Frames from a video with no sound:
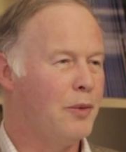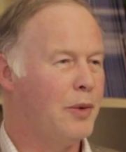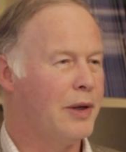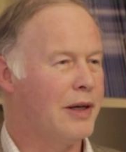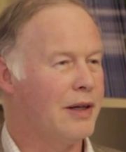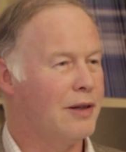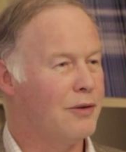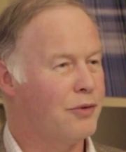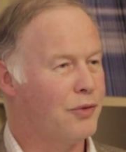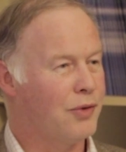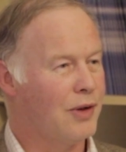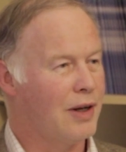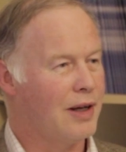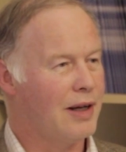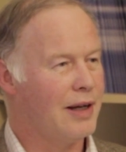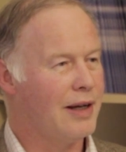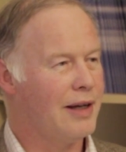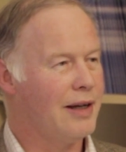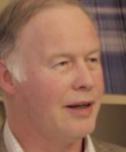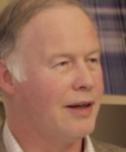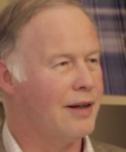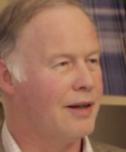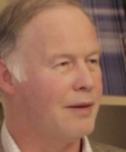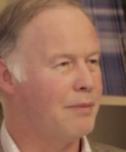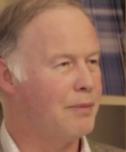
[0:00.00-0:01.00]
we going to
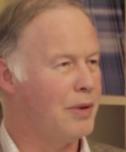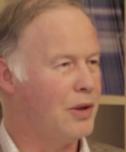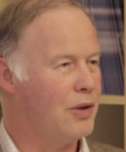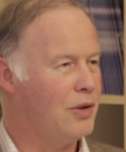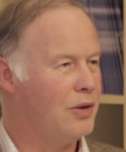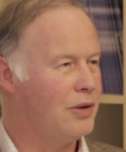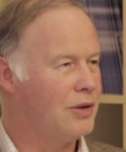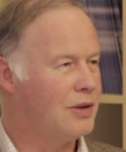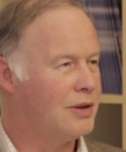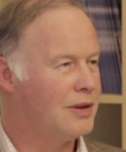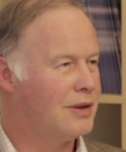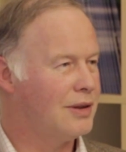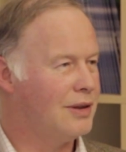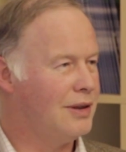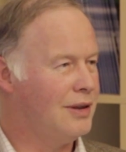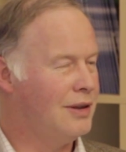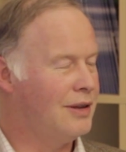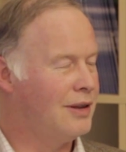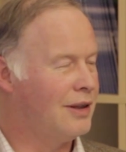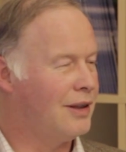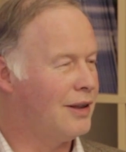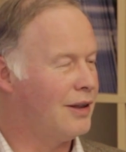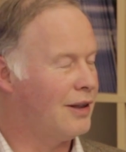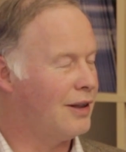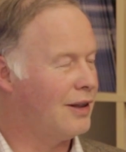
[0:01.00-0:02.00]
fly, get a boat,
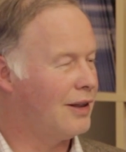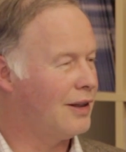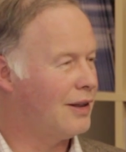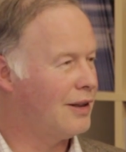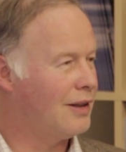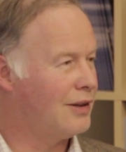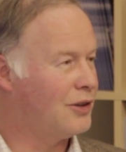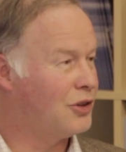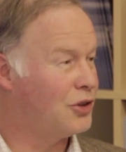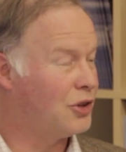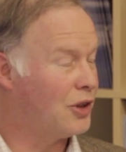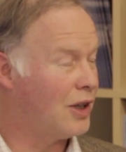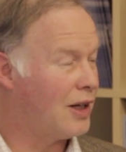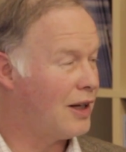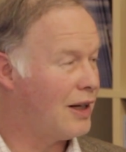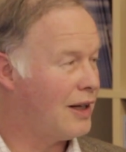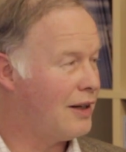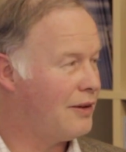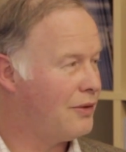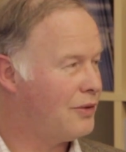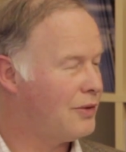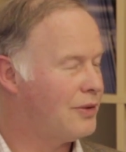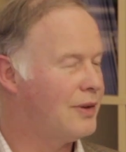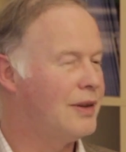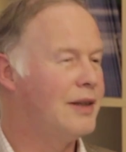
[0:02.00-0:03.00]

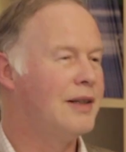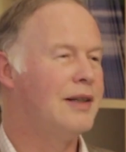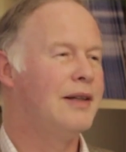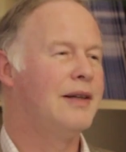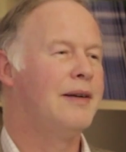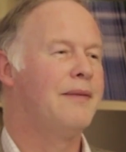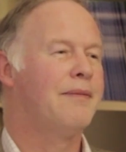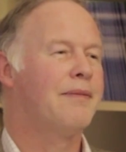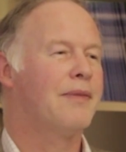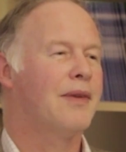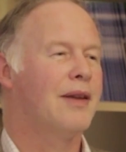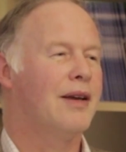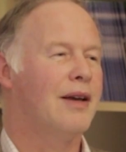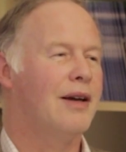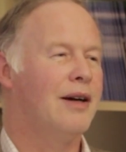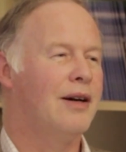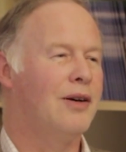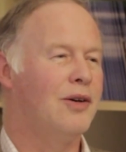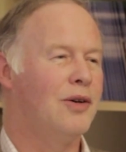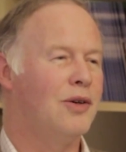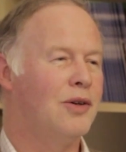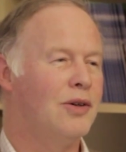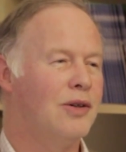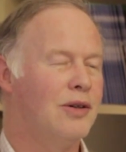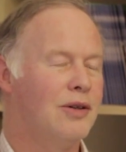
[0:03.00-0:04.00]
drive?
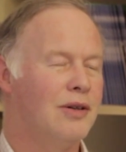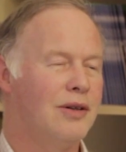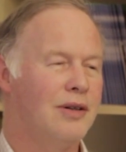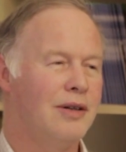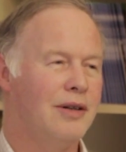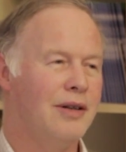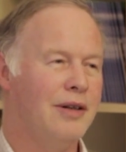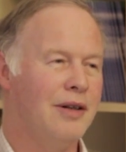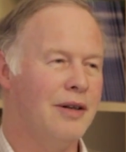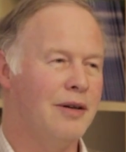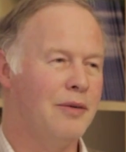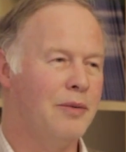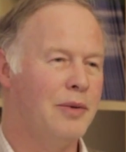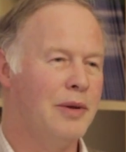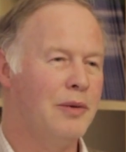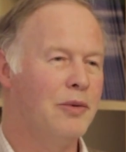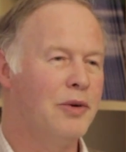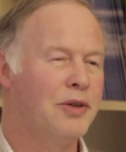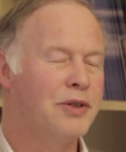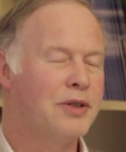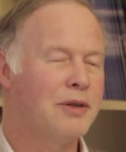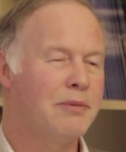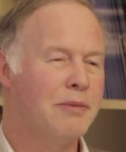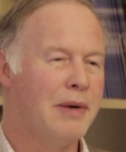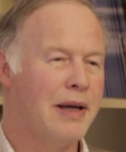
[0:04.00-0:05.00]
Or, we
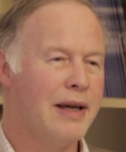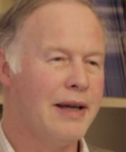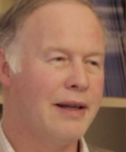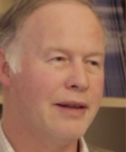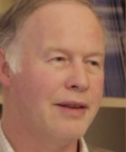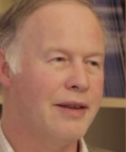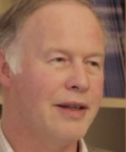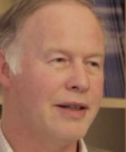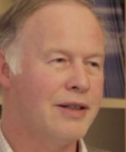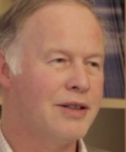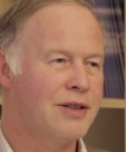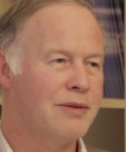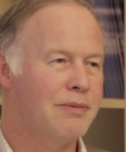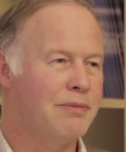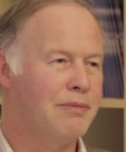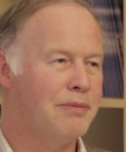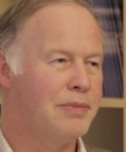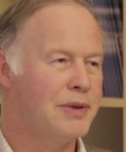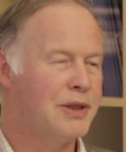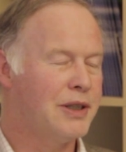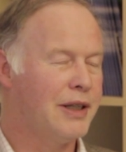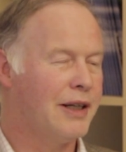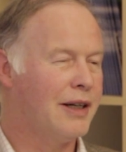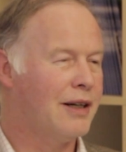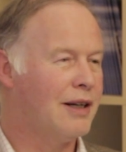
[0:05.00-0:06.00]
want to make this
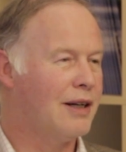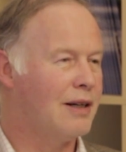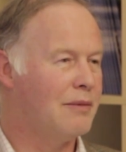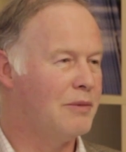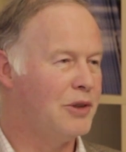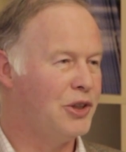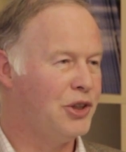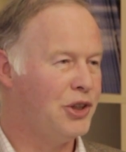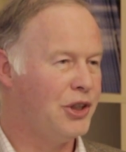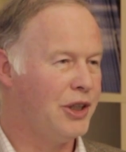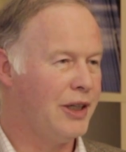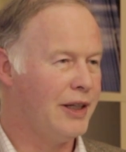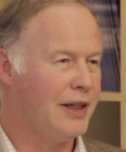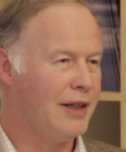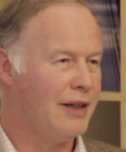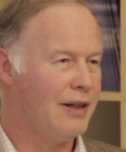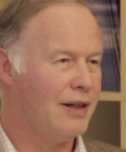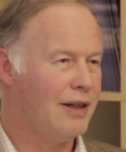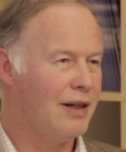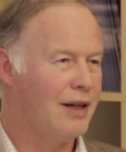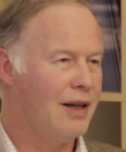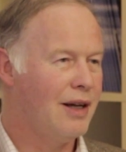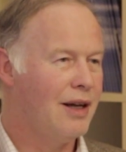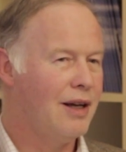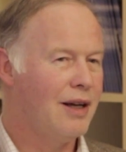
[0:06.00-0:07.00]
particular machine.
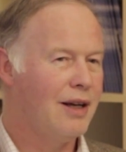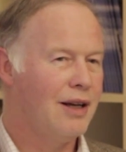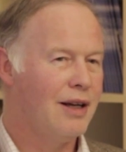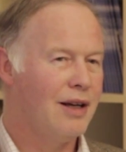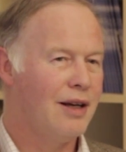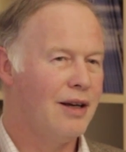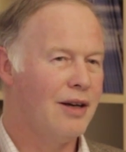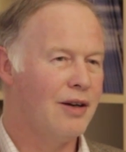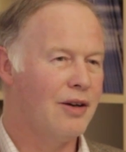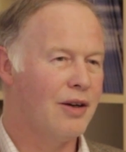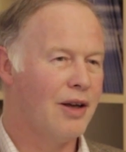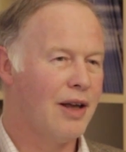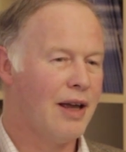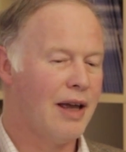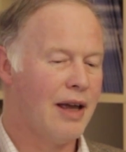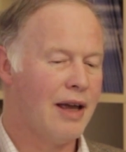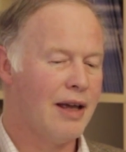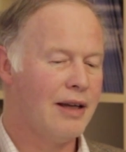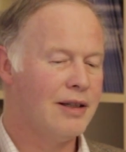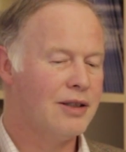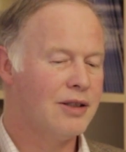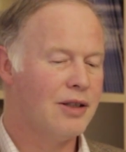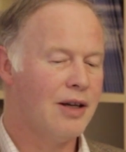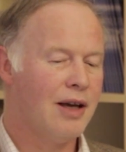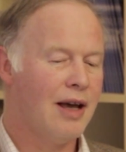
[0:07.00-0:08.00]

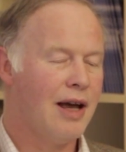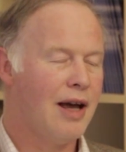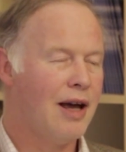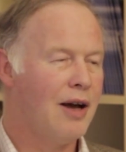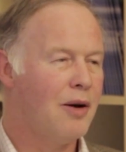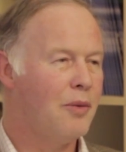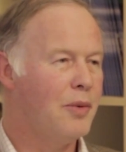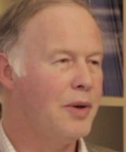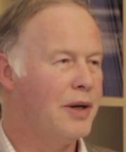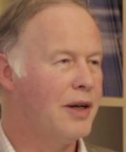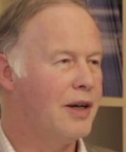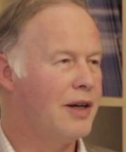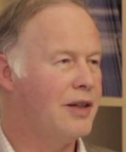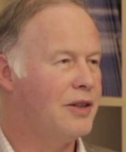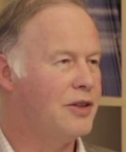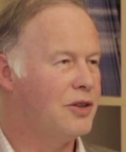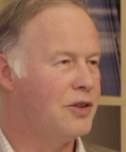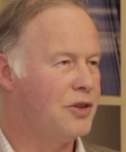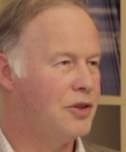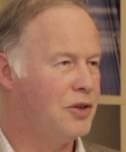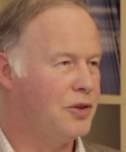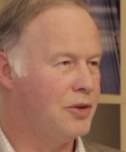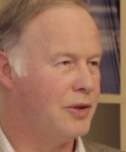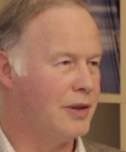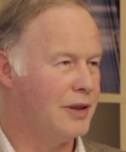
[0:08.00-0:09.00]
Okay, so how are we going to
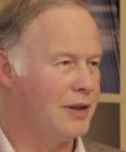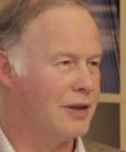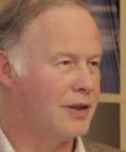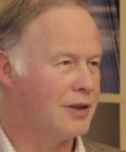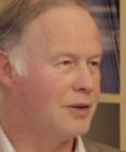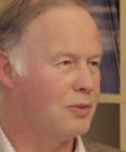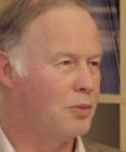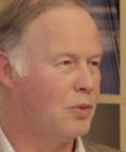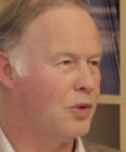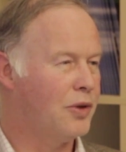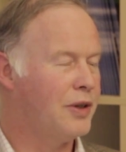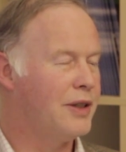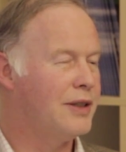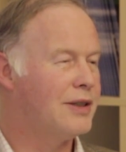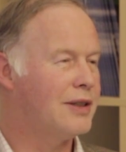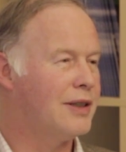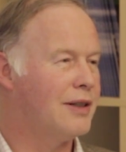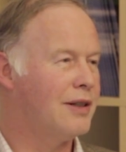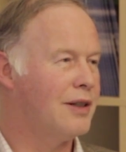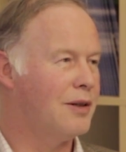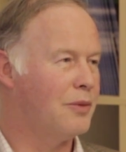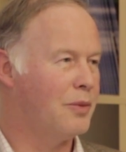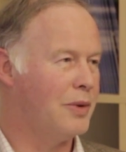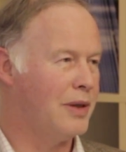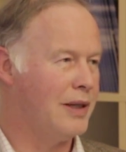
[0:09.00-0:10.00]
do it? What is
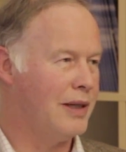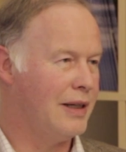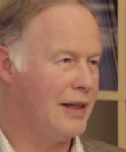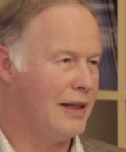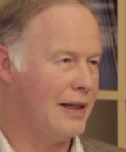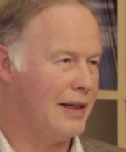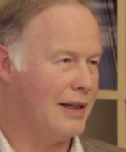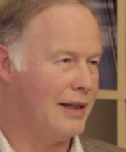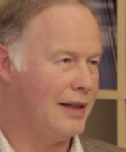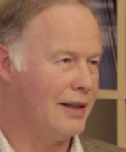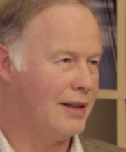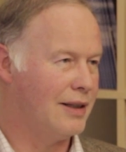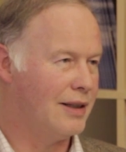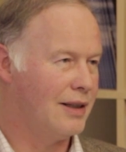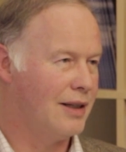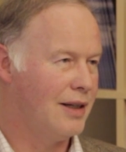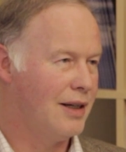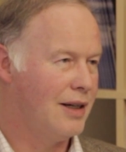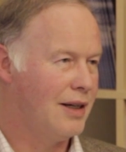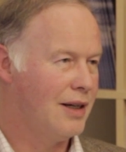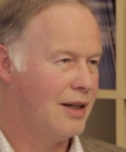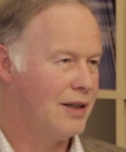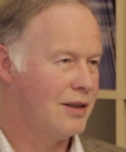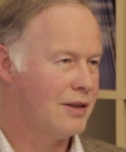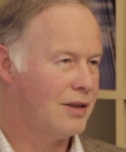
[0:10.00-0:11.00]
it that we need?
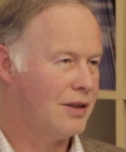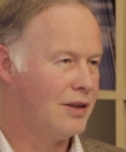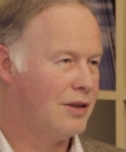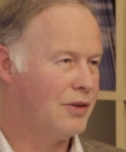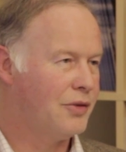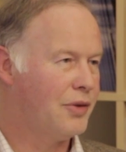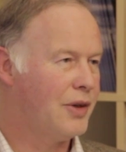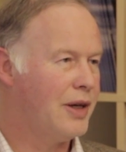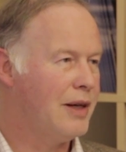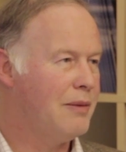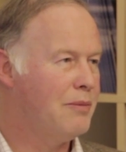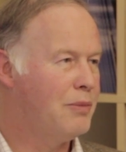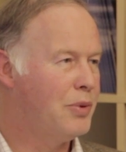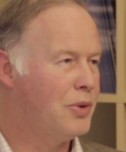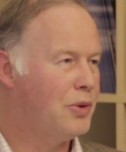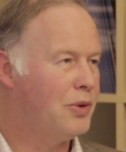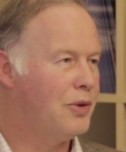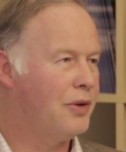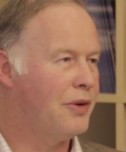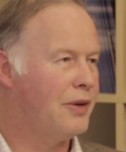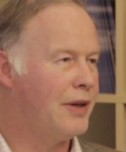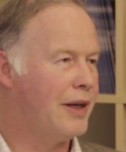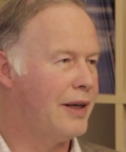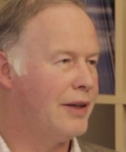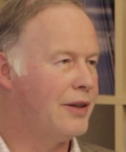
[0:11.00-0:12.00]
So it's very
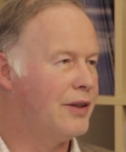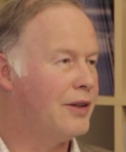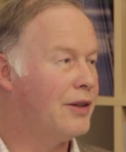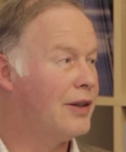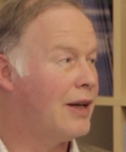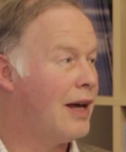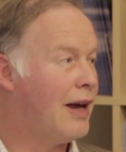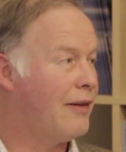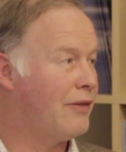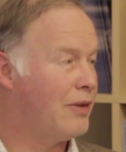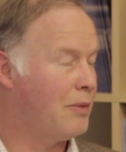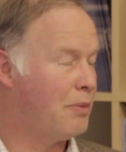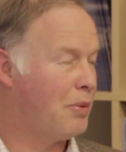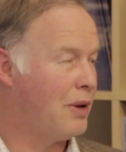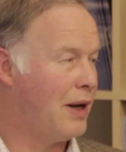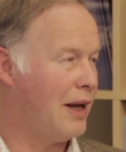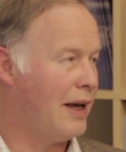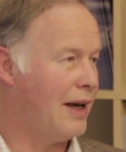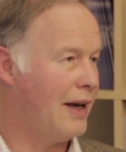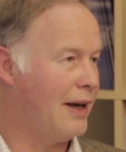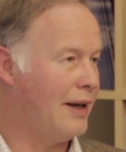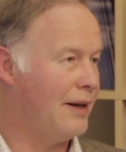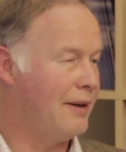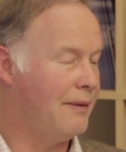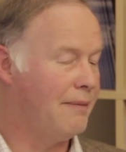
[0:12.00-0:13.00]
important then to have a
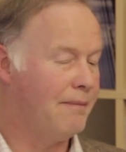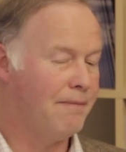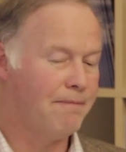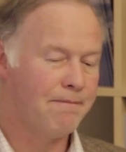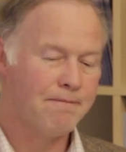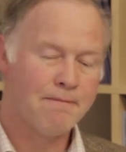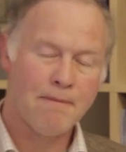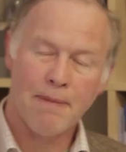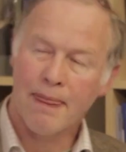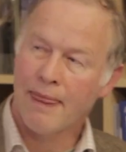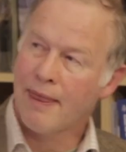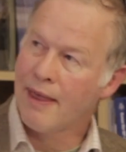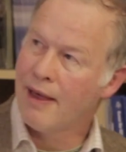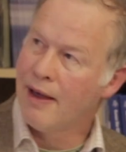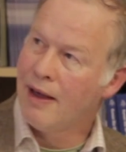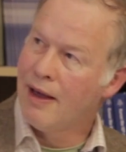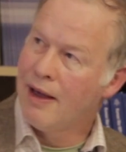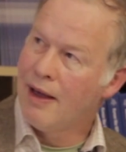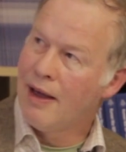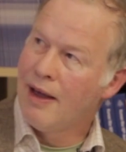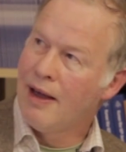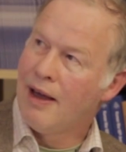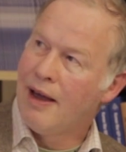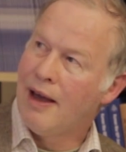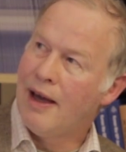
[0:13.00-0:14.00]
plan.
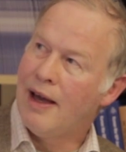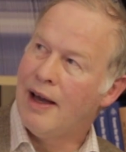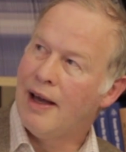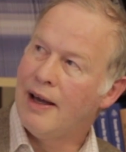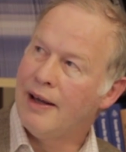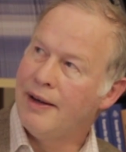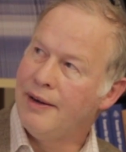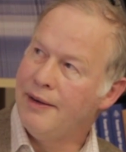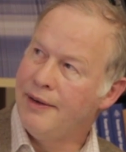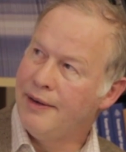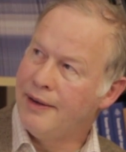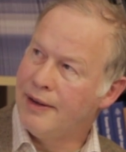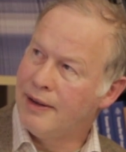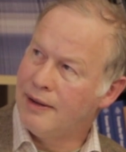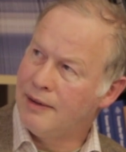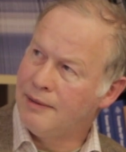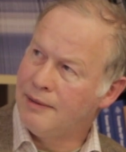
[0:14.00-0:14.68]
And